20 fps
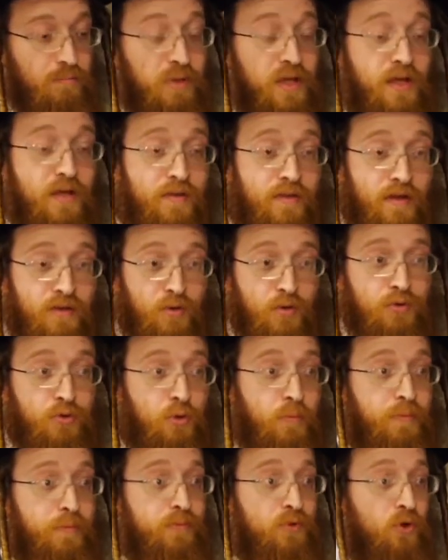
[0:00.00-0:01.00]
Being that no
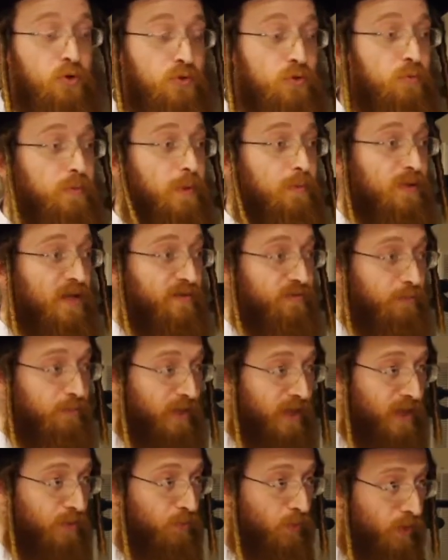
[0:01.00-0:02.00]
two people ever
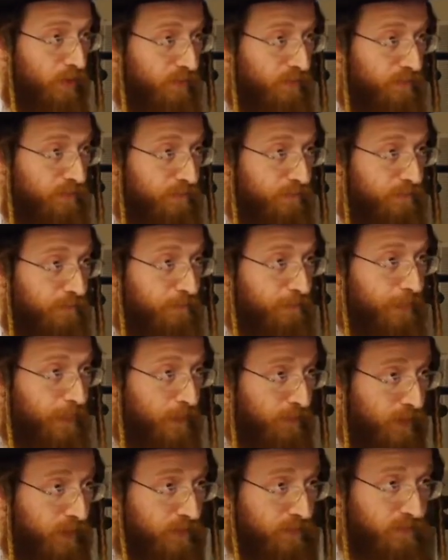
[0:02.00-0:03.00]
became one,
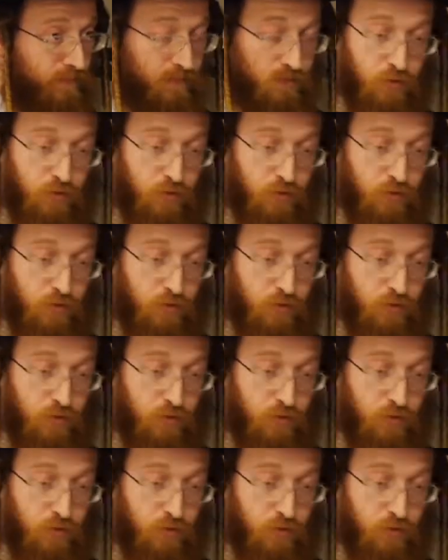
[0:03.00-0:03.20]
right?